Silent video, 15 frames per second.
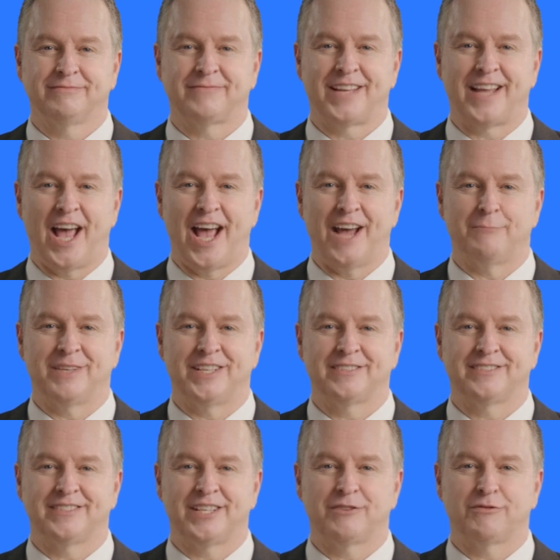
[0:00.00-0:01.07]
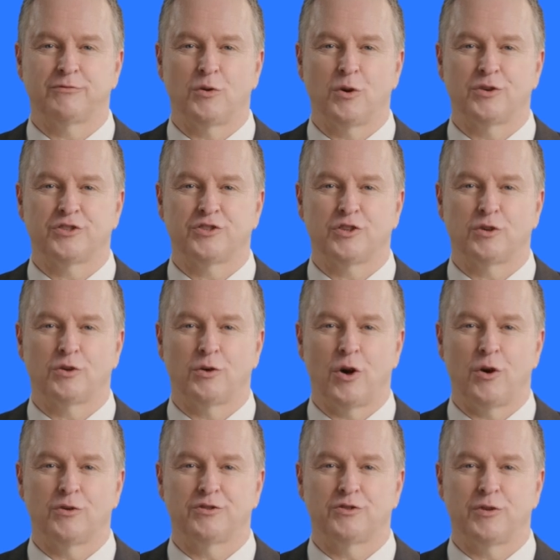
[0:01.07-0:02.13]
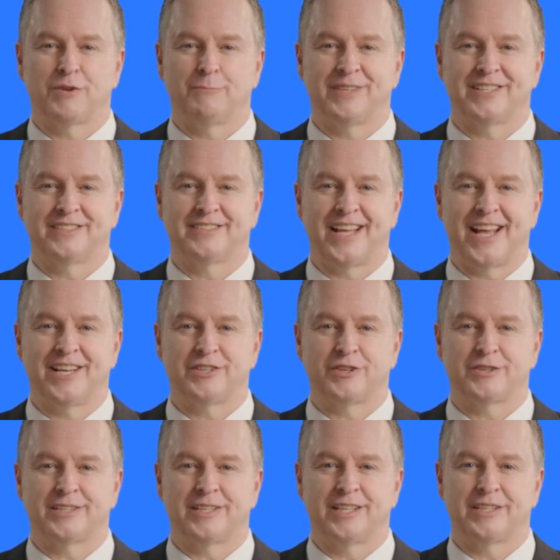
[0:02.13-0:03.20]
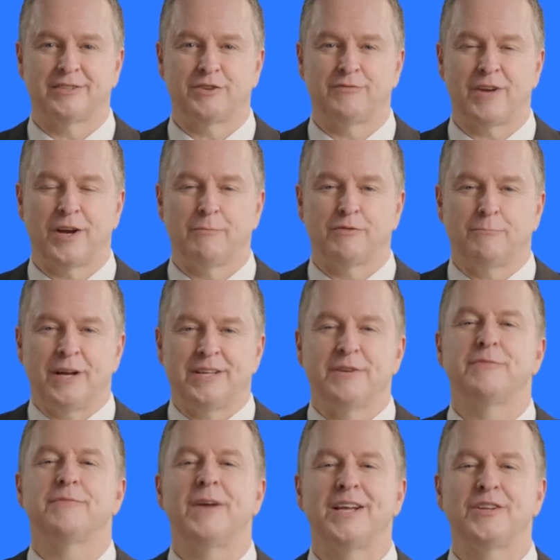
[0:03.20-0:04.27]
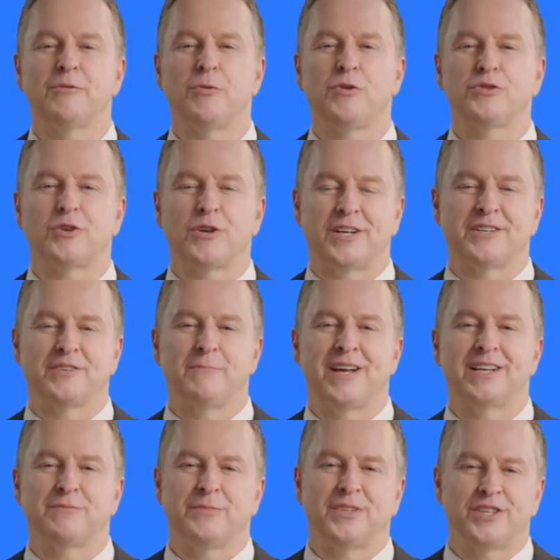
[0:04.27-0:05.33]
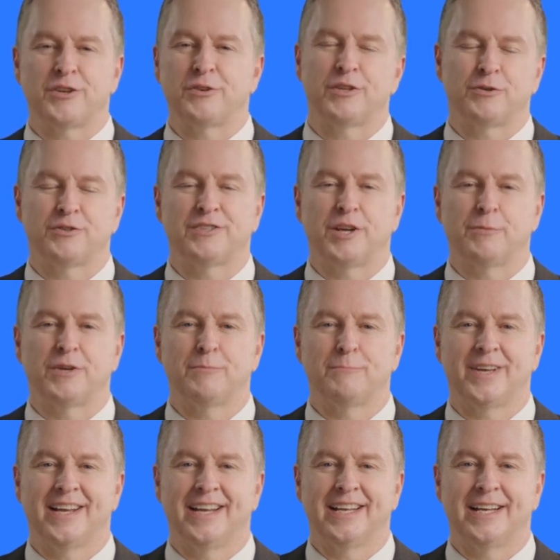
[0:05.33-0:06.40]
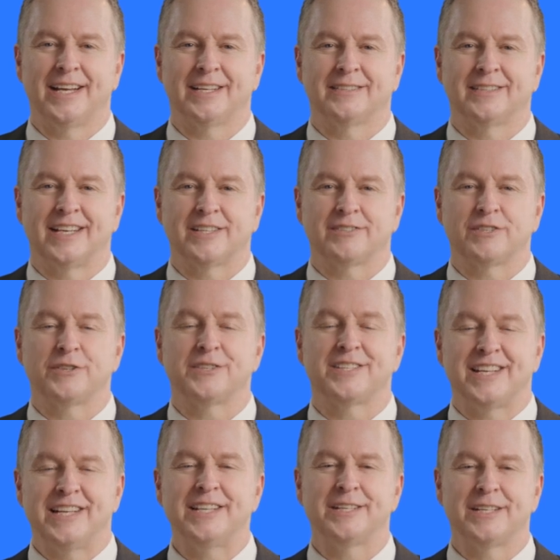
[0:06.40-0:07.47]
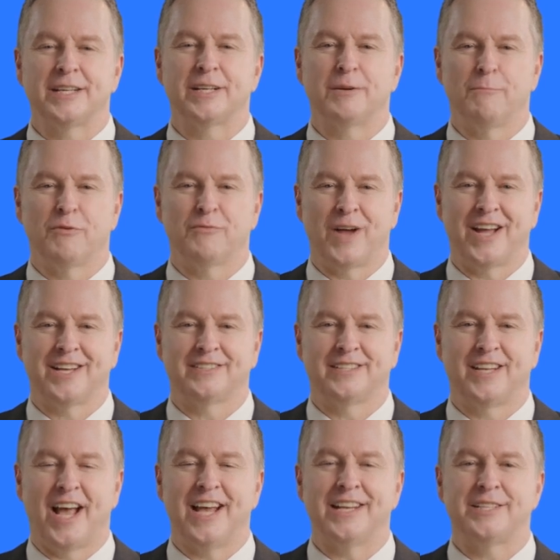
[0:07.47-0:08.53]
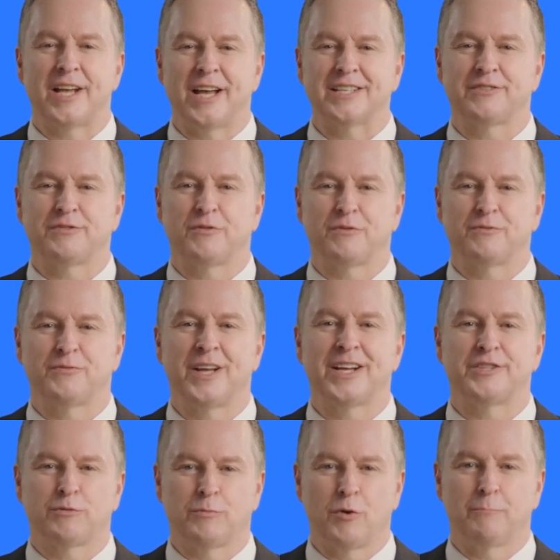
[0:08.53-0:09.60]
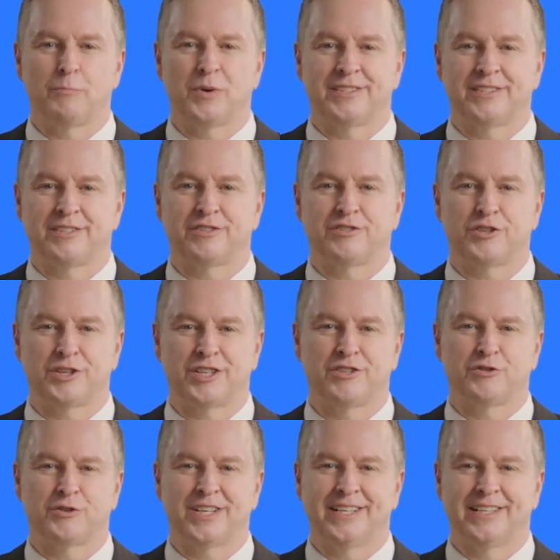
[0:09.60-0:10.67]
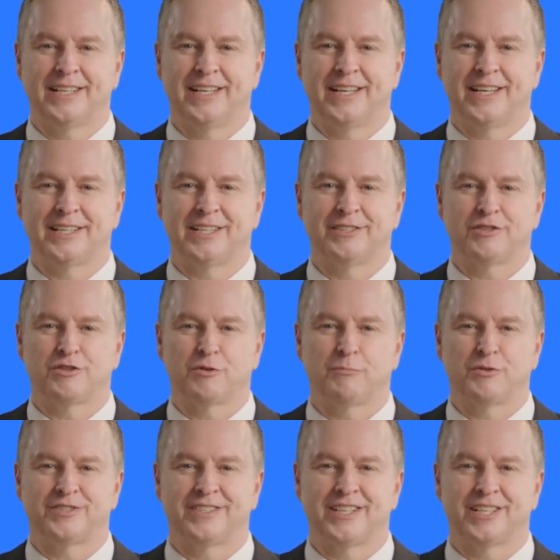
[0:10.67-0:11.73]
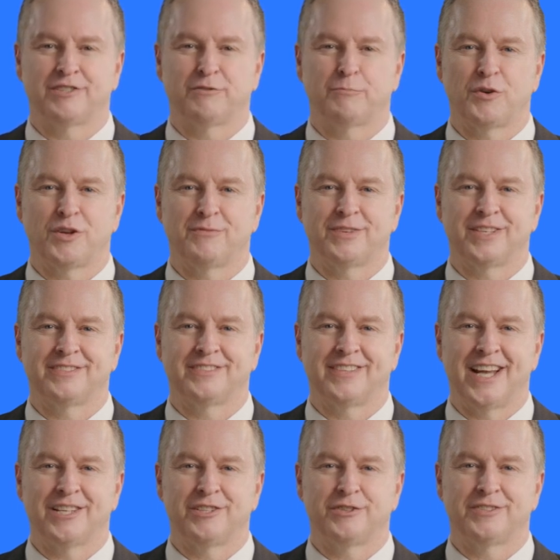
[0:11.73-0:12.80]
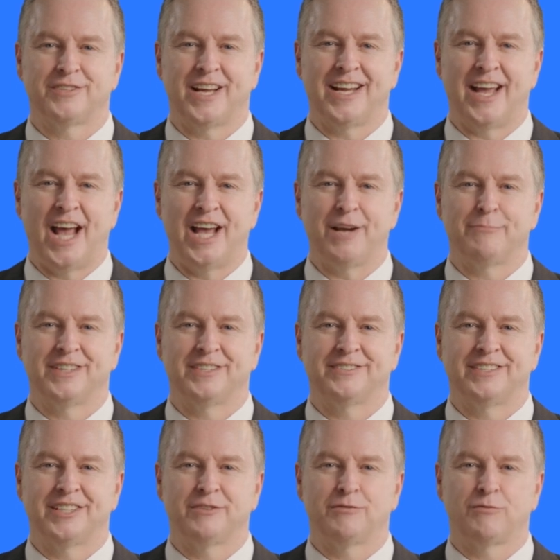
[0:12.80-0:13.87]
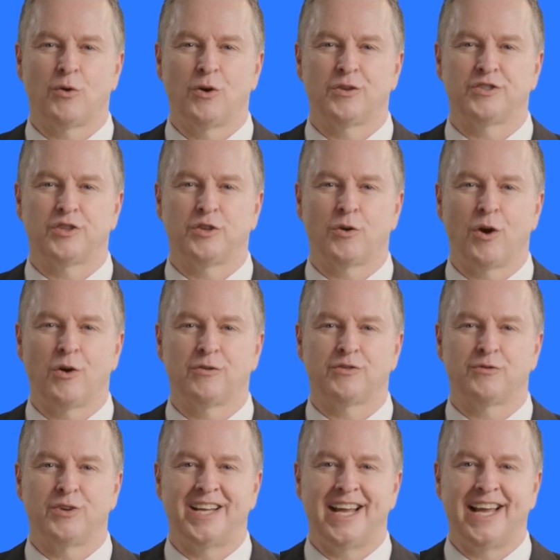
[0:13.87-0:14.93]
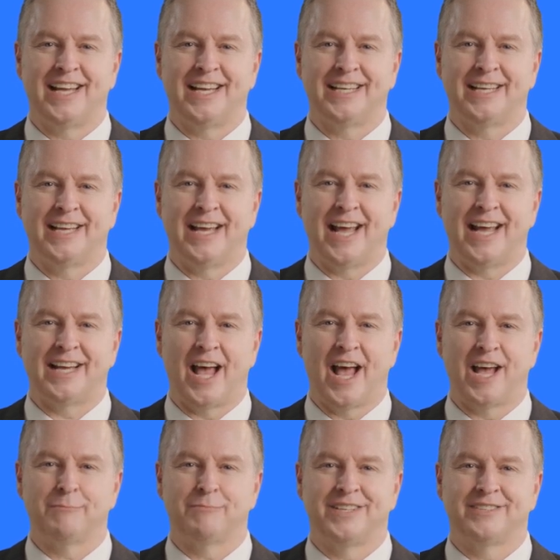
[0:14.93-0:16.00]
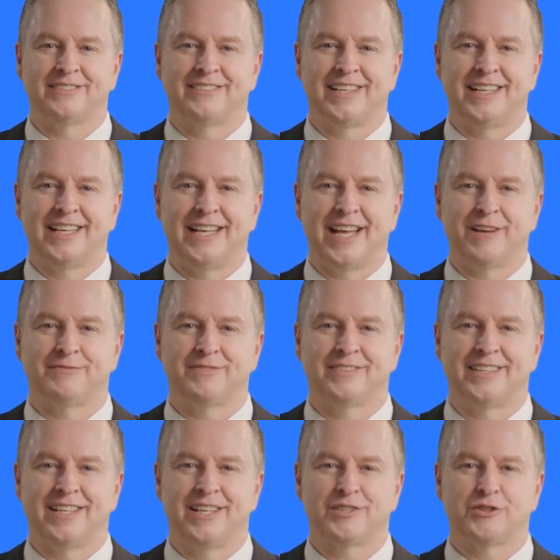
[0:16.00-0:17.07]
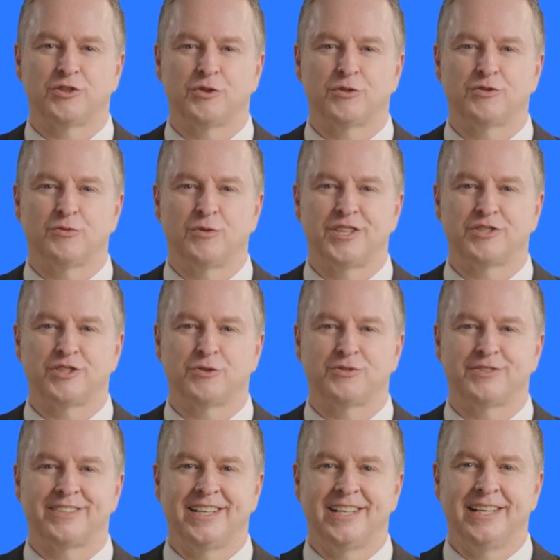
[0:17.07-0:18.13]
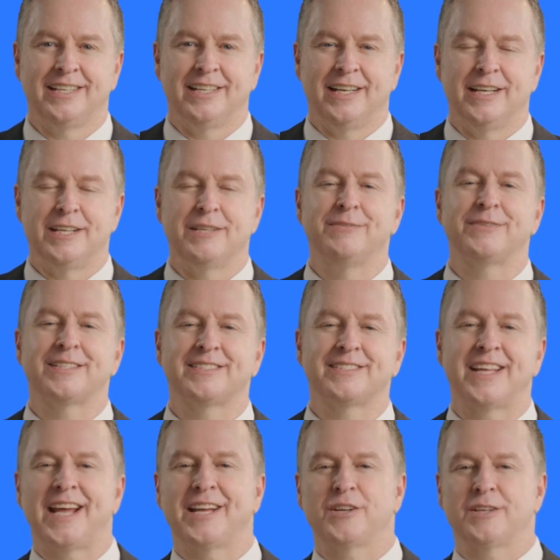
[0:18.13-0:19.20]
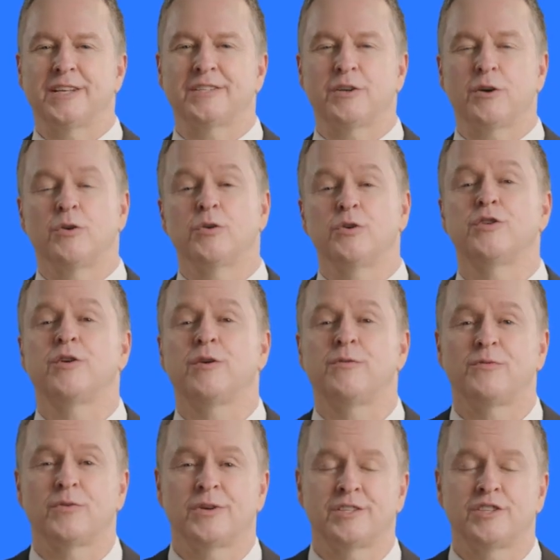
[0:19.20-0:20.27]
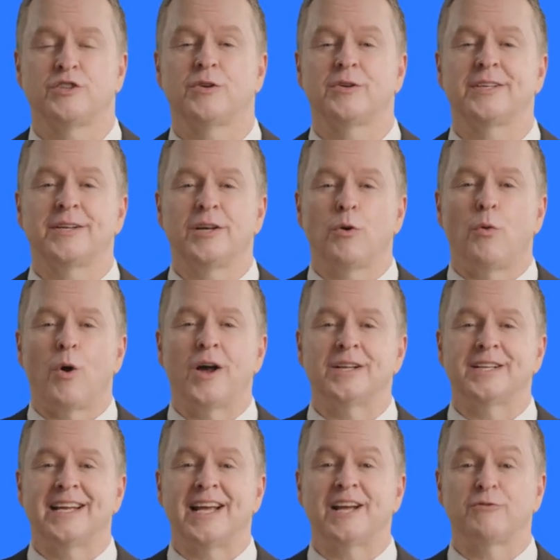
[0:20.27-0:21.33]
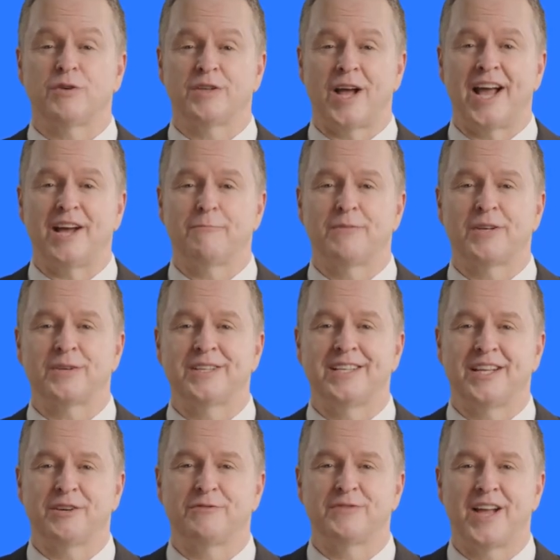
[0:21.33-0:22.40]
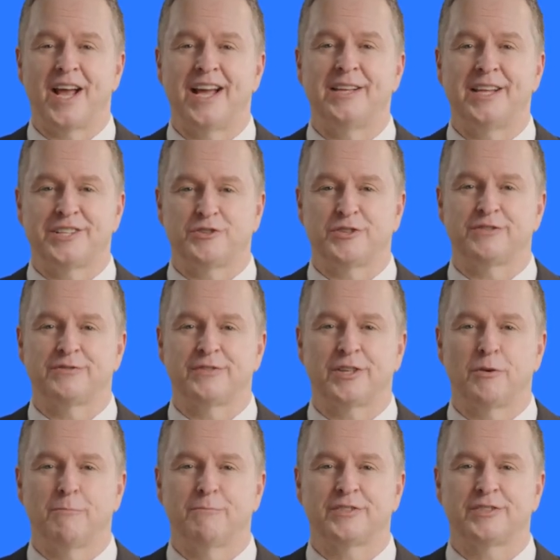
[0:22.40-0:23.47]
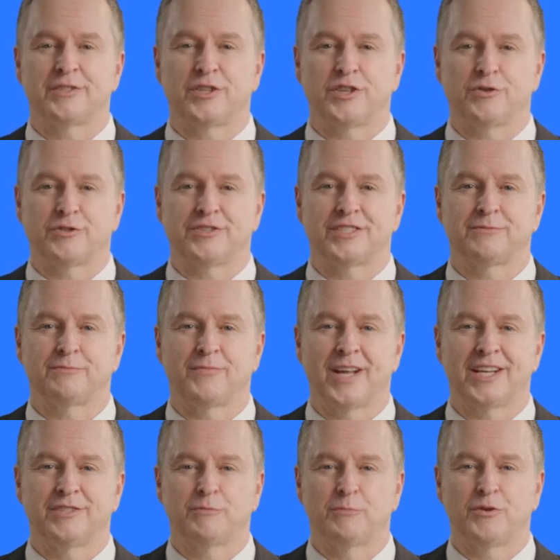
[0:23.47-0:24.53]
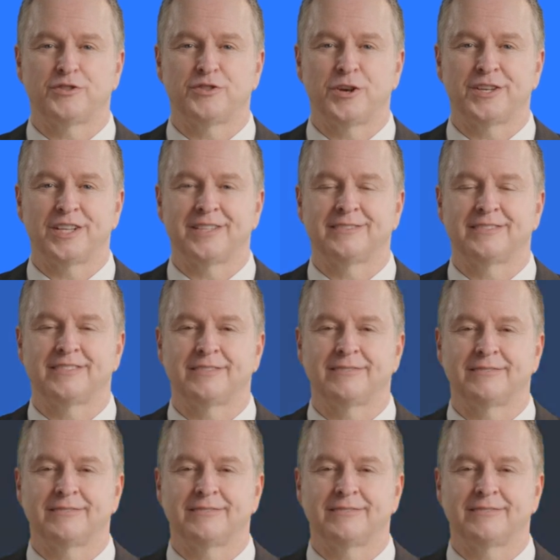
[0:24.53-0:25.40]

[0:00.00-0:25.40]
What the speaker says: The IPC 4203B standard, developed by the Flexible Circuits-Based Materials Subcommittee, D13, provides guidelines for flexible printed circuitry. It supersedes previous standards like IPC 4203A and IPC FC 232C. This standard is crucial for ensuring the quality and reliability of dielectric films used in flexible circuits.